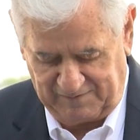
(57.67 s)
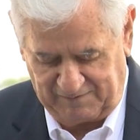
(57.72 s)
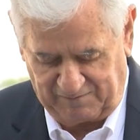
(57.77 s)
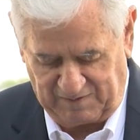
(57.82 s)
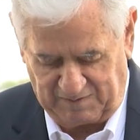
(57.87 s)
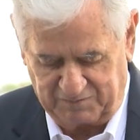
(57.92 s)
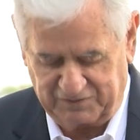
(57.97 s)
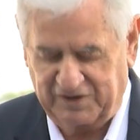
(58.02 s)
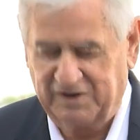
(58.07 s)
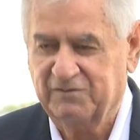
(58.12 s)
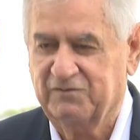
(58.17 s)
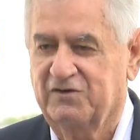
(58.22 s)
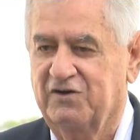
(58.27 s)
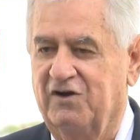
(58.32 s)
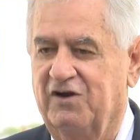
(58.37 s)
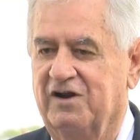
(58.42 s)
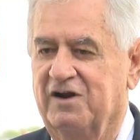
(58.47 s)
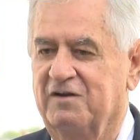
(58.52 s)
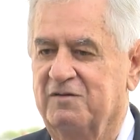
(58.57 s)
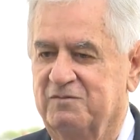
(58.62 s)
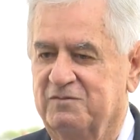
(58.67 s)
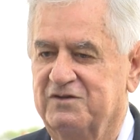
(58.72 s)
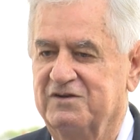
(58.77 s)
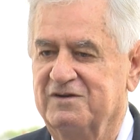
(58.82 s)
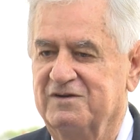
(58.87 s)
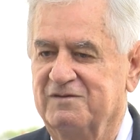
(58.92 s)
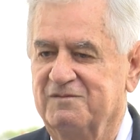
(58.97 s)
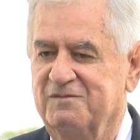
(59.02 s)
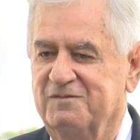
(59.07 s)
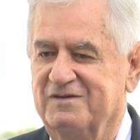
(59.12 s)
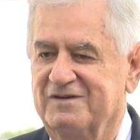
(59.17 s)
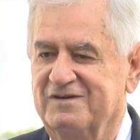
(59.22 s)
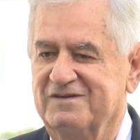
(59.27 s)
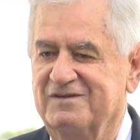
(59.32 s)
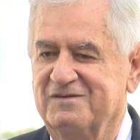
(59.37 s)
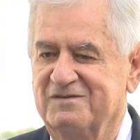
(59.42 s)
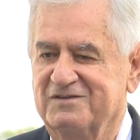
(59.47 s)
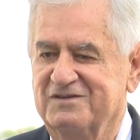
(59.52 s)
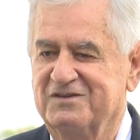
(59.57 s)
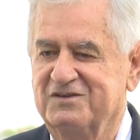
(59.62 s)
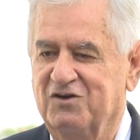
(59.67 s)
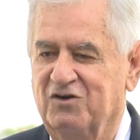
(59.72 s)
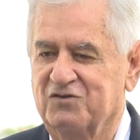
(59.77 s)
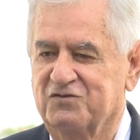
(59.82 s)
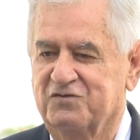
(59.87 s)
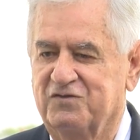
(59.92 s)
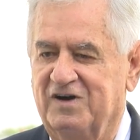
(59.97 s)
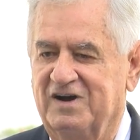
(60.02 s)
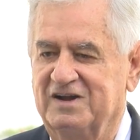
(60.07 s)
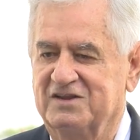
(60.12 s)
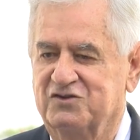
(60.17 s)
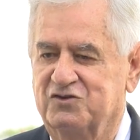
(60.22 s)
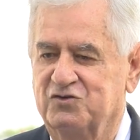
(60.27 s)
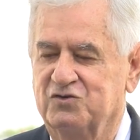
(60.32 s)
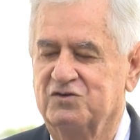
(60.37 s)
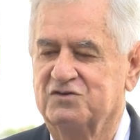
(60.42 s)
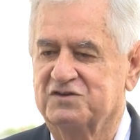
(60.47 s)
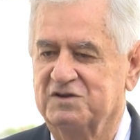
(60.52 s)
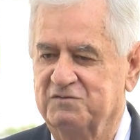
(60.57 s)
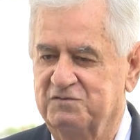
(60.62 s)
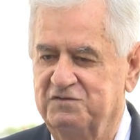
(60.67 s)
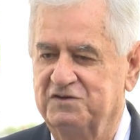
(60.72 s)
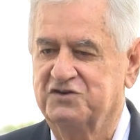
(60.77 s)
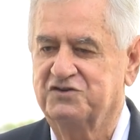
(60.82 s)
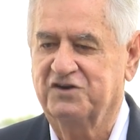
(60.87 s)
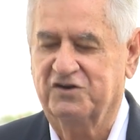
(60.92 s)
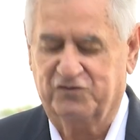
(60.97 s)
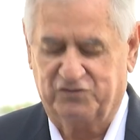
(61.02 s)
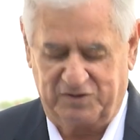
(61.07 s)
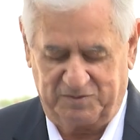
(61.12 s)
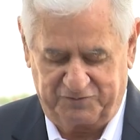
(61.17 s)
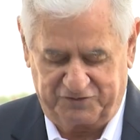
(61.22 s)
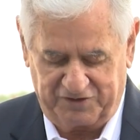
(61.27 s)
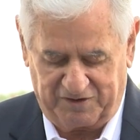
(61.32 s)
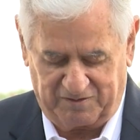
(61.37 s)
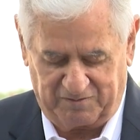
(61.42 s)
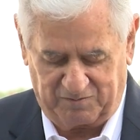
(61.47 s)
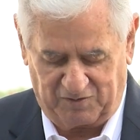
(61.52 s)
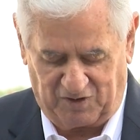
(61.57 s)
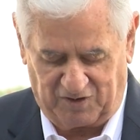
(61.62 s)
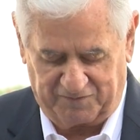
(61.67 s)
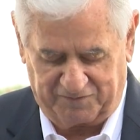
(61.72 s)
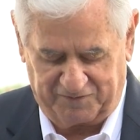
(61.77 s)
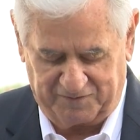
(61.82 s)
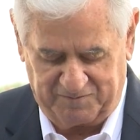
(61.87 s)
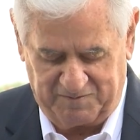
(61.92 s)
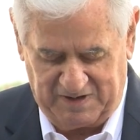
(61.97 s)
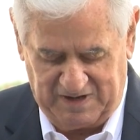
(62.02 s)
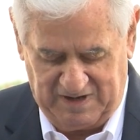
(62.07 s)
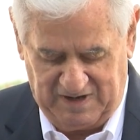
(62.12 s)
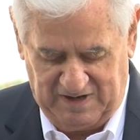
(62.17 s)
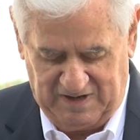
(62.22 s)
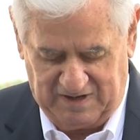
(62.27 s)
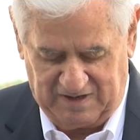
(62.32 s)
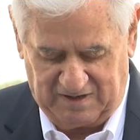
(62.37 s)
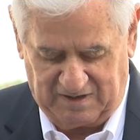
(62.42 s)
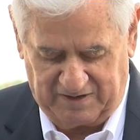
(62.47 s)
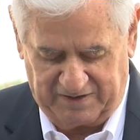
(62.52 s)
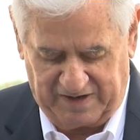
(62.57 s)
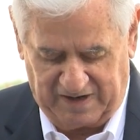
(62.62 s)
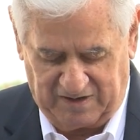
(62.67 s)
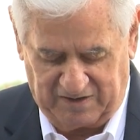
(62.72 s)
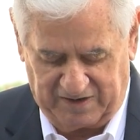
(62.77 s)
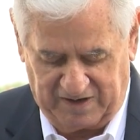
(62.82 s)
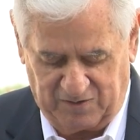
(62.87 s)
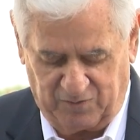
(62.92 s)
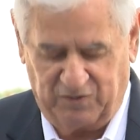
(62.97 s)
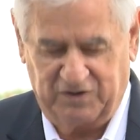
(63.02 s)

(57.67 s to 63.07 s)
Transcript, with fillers: Representative Kerner, uh, those fine tours and fishing trips y'all offer uh, down that